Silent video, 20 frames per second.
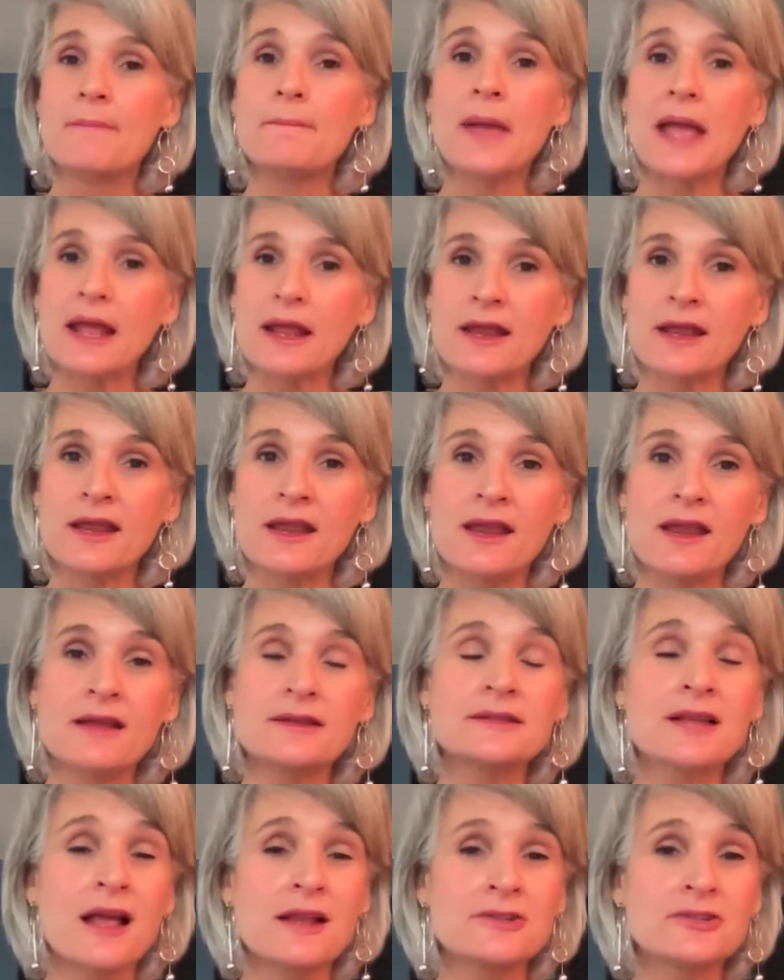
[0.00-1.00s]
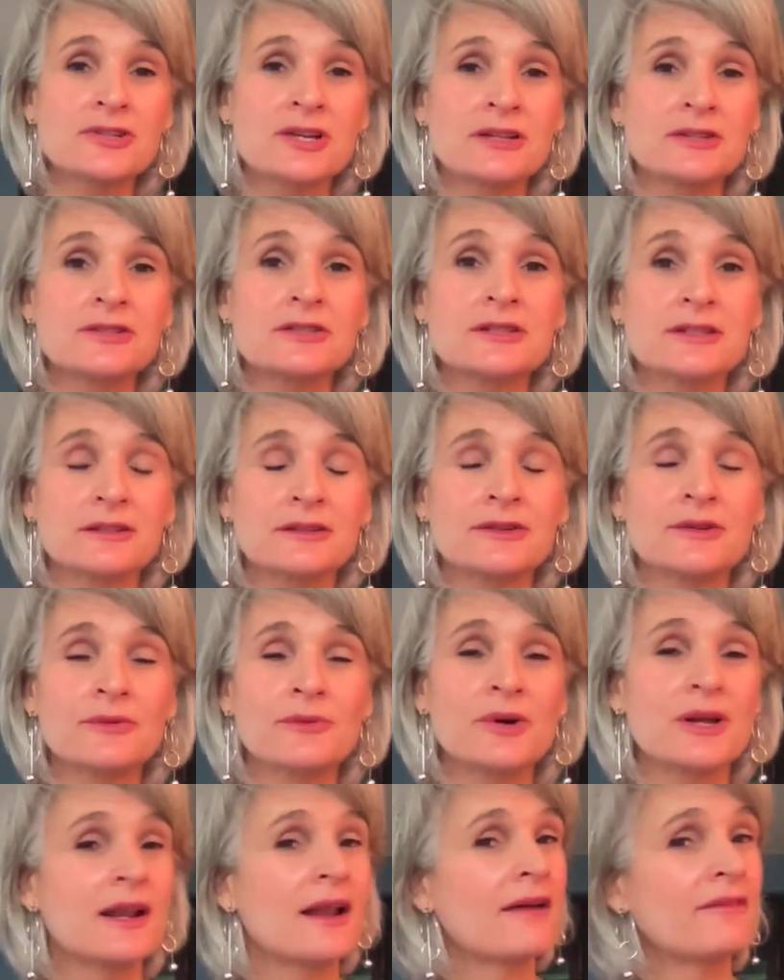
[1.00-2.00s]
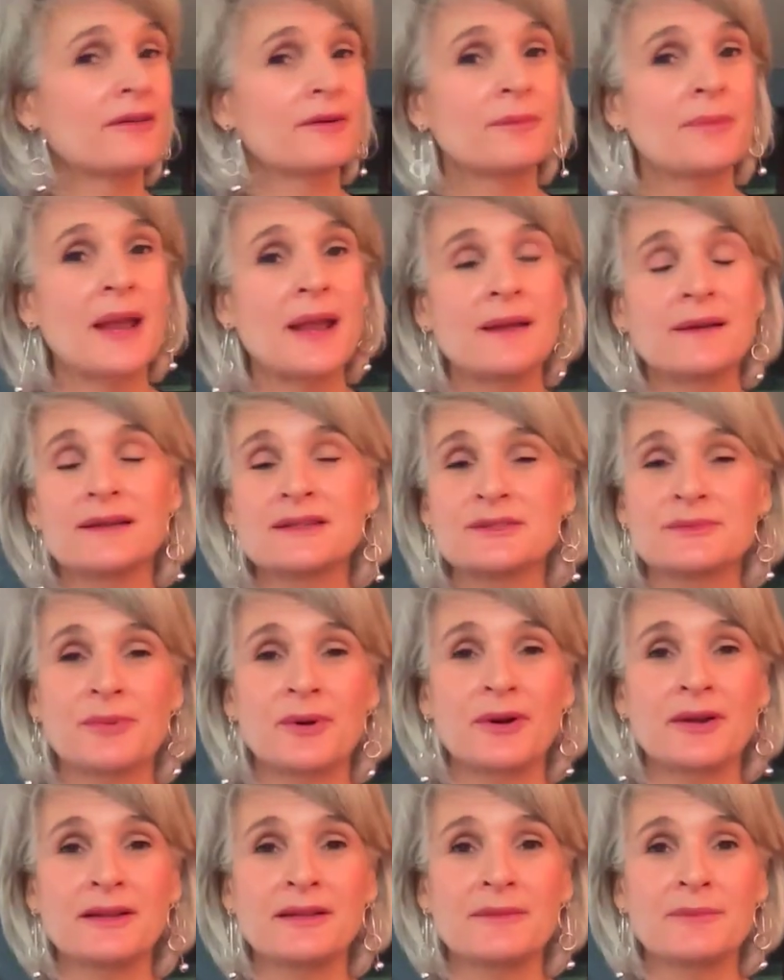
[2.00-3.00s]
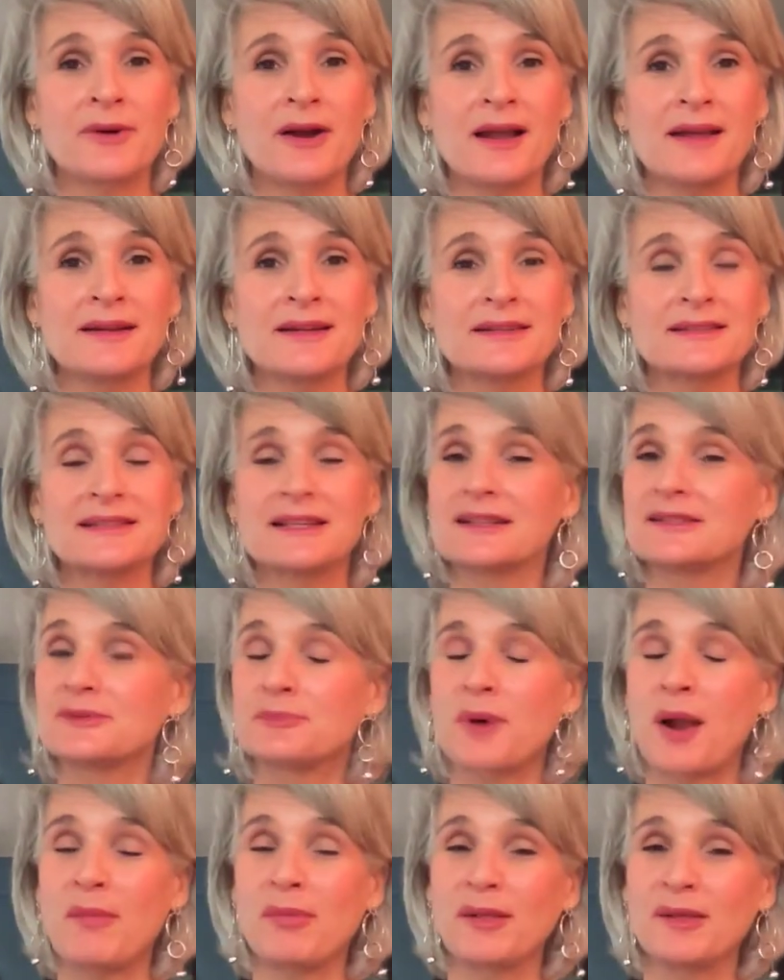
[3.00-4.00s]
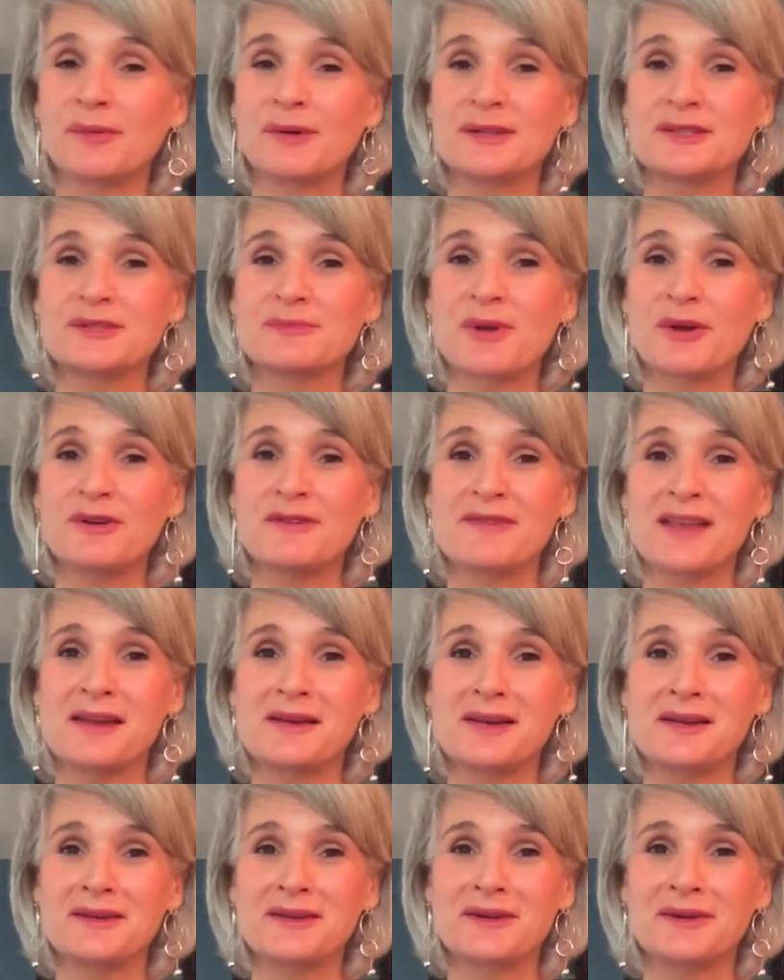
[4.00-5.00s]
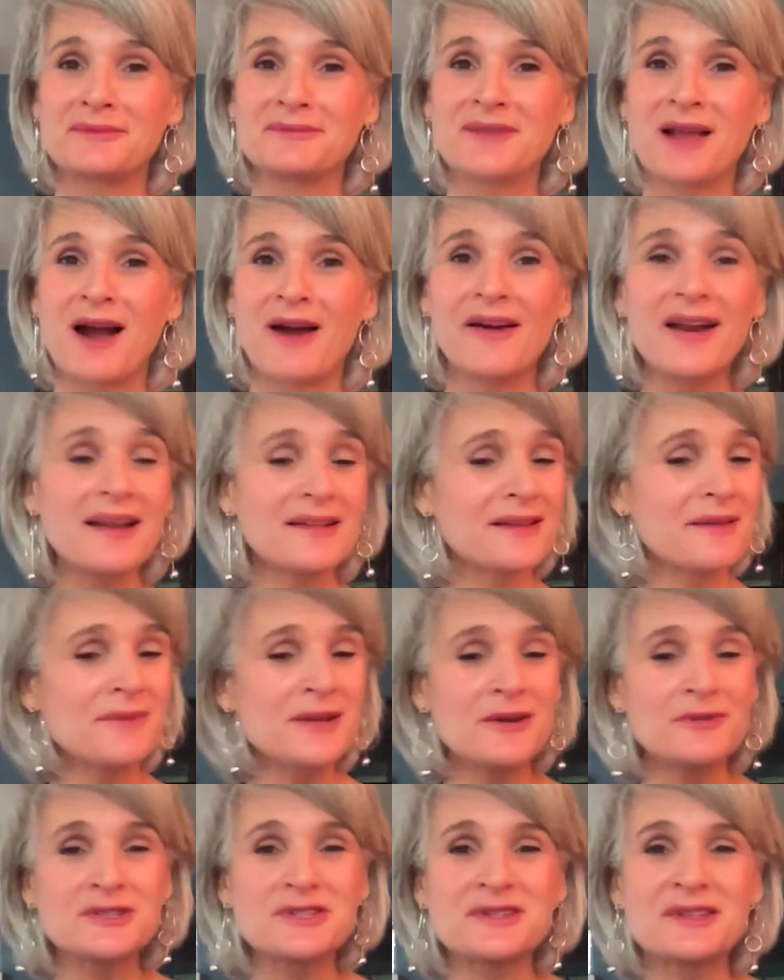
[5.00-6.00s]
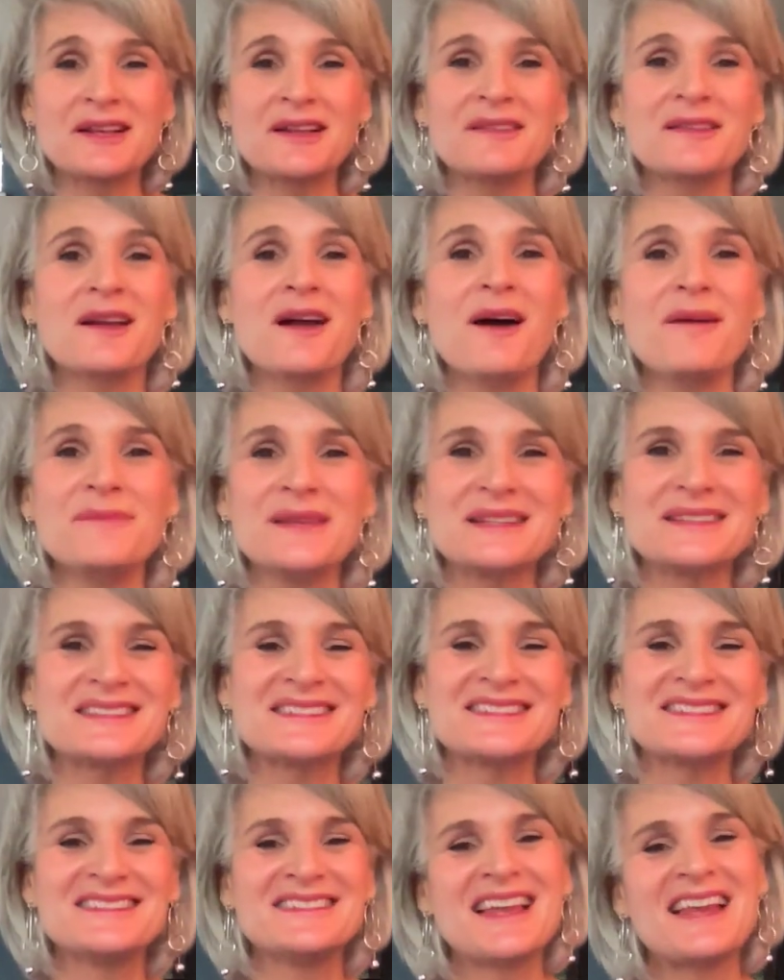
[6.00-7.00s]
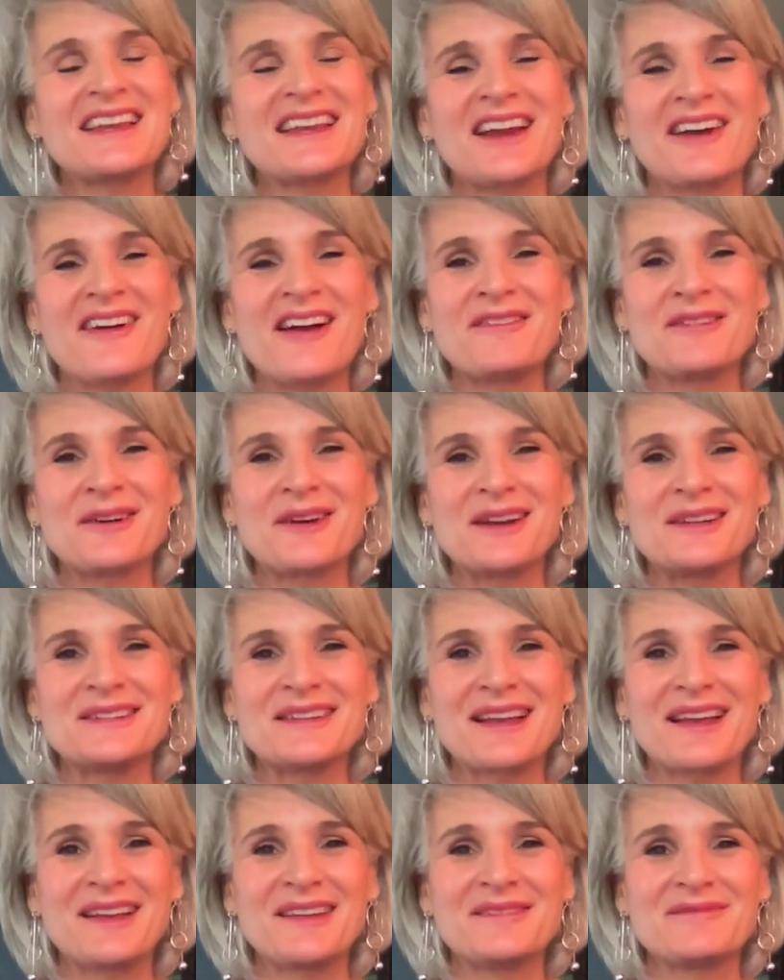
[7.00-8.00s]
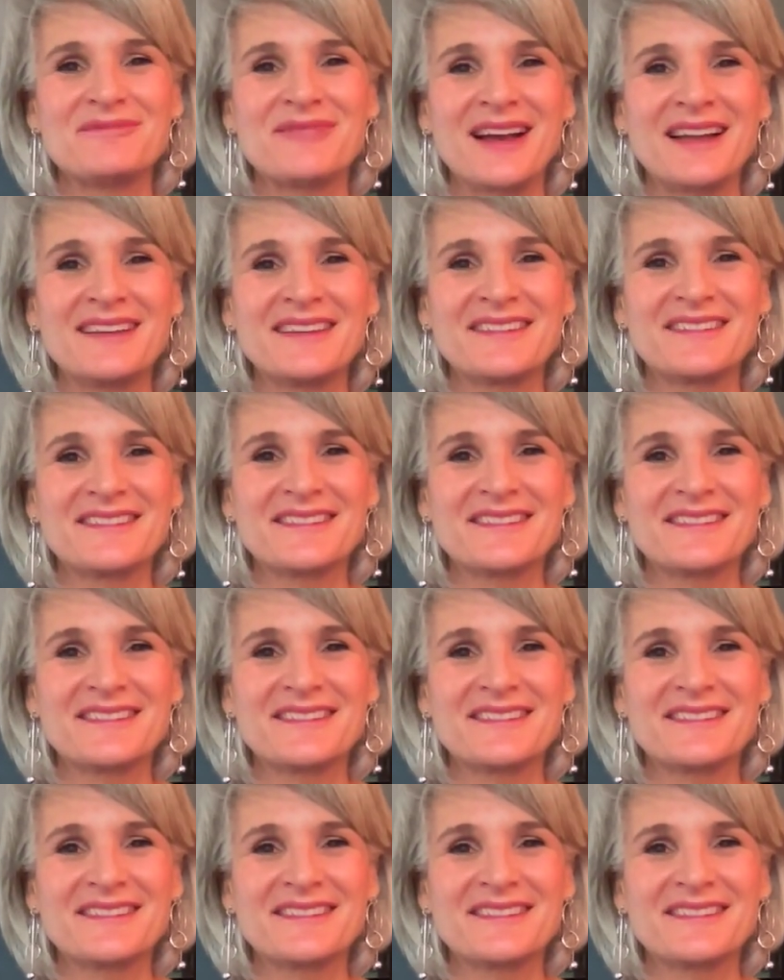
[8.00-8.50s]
pay attention to whatever pain is burning the brightest. That's probably what's motivating you. All right, let me know what you think in the comments. Take care, have a great day. Bye.